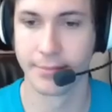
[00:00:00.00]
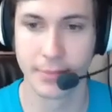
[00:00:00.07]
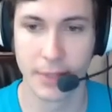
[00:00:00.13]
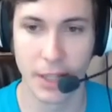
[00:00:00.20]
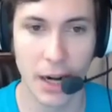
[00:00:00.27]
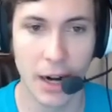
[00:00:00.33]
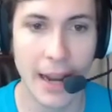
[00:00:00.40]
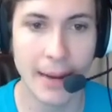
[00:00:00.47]

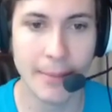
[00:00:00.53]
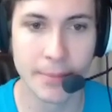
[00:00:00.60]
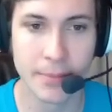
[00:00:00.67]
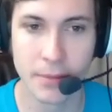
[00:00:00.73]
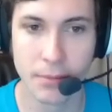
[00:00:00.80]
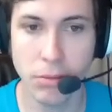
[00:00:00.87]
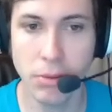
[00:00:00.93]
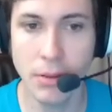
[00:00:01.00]
Alright.
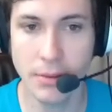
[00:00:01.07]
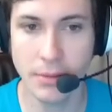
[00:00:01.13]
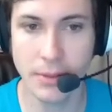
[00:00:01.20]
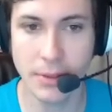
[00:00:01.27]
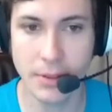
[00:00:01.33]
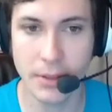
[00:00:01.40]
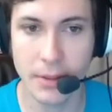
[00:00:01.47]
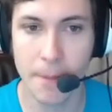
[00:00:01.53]

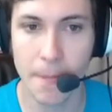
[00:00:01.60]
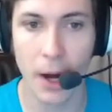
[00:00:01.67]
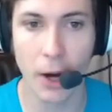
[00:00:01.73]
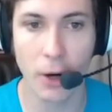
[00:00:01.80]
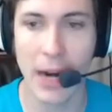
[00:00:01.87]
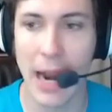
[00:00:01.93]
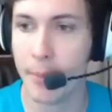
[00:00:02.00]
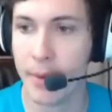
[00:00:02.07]
Oh
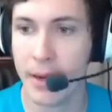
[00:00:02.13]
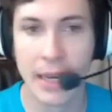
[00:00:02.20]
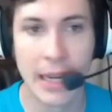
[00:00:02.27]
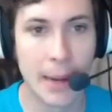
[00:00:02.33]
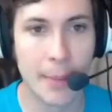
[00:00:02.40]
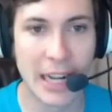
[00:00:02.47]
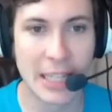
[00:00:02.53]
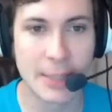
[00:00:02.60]
crap.
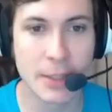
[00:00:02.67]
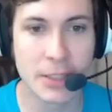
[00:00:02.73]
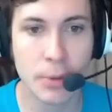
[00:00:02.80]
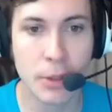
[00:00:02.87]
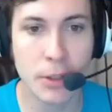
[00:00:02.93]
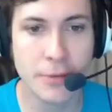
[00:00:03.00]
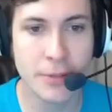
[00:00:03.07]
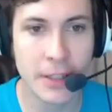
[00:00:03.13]
Am I not supposed to
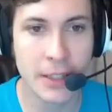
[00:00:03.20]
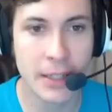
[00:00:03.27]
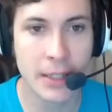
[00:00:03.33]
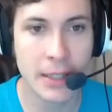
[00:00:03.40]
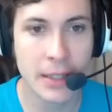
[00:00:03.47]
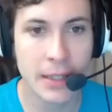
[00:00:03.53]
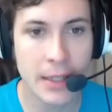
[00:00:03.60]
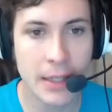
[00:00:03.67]
move?
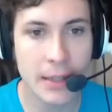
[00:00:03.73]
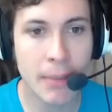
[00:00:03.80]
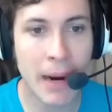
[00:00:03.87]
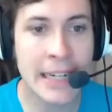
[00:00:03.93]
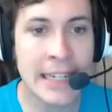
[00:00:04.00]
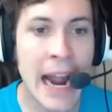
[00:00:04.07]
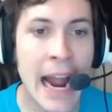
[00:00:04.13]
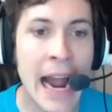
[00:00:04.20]

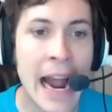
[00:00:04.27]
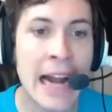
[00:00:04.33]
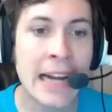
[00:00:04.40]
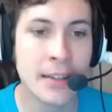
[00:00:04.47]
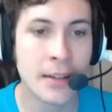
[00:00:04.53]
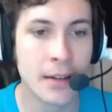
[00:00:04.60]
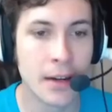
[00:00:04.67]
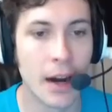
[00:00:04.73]
My
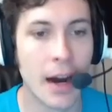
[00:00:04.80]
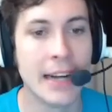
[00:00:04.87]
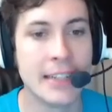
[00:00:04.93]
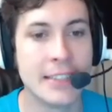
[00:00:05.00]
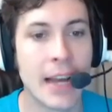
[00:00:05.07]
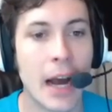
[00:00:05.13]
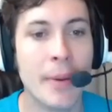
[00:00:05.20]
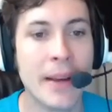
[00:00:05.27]
dad! Alright,
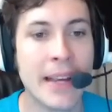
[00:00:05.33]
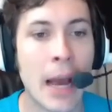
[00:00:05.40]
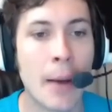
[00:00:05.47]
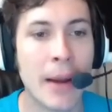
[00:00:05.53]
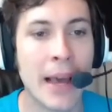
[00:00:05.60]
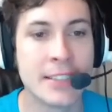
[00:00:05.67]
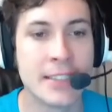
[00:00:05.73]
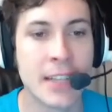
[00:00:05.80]
see, I'll pick you up
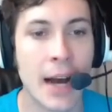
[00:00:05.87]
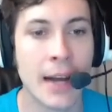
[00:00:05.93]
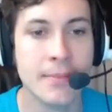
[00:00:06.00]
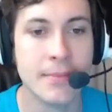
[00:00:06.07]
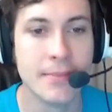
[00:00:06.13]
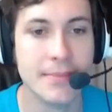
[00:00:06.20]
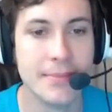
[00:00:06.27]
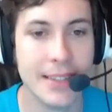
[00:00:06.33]
later, son.
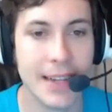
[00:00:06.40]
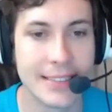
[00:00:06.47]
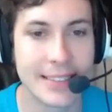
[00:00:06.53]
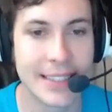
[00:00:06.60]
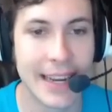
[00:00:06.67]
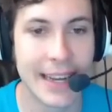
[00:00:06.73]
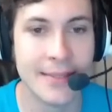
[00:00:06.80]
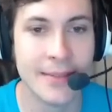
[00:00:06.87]
Just
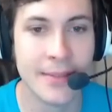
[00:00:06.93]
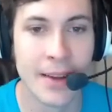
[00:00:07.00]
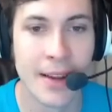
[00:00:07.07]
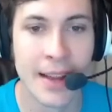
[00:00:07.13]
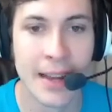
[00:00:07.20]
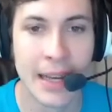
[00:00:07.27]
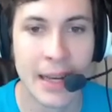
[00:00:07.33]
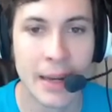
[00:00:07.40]
kidding.
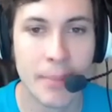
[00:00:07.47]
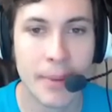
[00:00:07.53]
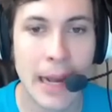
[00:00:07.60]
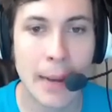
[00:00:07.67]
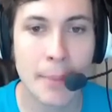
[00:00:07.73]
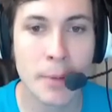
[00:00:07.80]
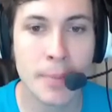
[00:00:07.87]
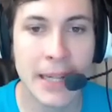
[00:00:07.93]
Pick
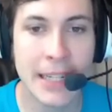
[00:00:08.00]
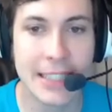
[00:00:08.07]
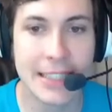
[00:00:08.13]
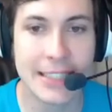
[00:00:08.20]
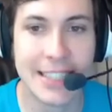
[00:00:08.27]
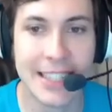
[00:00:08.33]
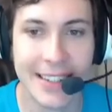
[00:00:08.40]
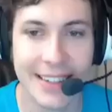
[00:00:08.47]
up your
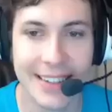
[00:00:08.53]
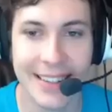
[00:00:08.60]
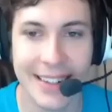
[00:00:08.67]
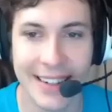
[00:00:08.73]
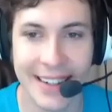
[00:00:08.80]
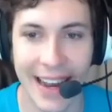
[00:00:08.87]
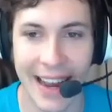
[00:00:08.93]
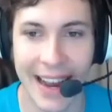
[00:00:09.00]
pieces.
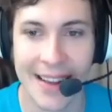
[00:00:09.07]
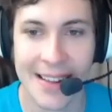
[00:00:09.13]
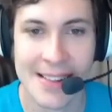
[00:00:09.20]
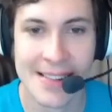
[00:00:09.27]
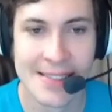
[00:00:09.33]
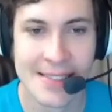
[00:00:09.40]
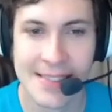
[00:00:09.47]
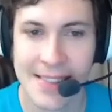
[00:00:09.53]

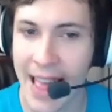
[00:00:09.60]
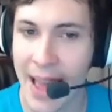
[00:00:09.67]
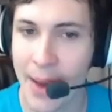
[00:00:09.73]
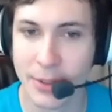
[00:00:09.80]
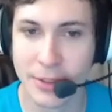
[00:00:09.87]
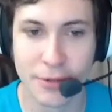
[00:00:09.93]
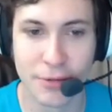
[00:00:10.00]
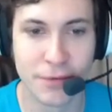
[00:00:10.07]
That
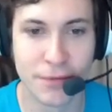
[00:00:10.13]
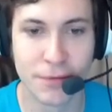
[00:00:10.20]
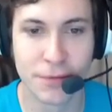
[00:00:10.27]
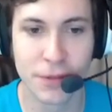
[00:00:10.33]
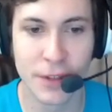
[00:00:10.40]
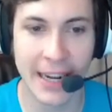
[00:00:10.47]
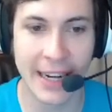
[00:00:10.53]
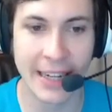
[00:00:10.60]
was
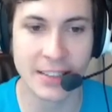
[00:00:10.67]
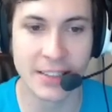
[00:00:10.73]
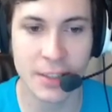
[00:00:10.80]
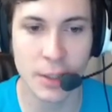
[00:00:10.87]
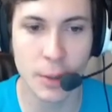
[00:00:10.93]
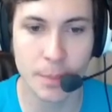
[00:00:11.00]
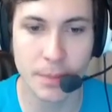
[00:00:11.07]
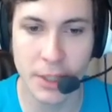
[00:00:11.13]
freaking
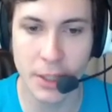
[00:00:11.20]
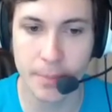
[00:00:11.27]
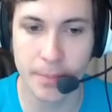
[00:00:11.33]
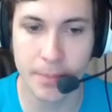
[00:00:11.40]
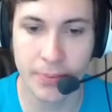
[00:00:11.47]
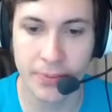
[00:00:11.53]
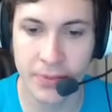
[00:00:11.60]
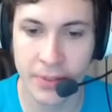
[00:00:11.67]

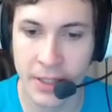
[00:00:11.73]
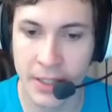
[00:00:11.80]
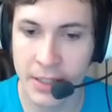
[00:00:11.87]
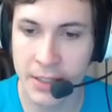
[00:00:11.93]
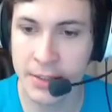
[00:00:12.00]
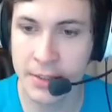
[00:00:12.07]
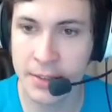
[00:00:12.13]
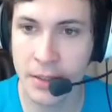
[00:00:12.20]

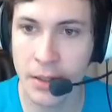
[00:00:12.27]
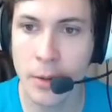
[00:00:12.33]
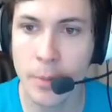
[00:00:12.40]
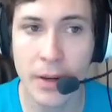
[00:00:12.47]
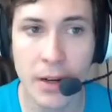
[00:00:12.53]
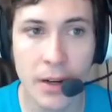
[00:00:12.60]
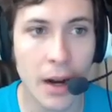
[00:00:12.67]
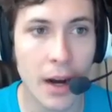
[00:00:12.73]

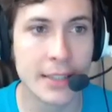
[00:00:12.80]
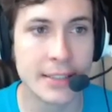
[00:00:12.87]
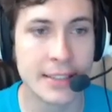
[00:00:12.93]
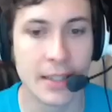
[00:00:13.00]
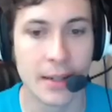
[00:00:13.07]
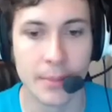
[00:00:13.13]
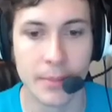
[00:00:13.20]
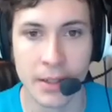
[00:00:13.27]
super
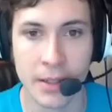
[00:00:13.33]
awesome.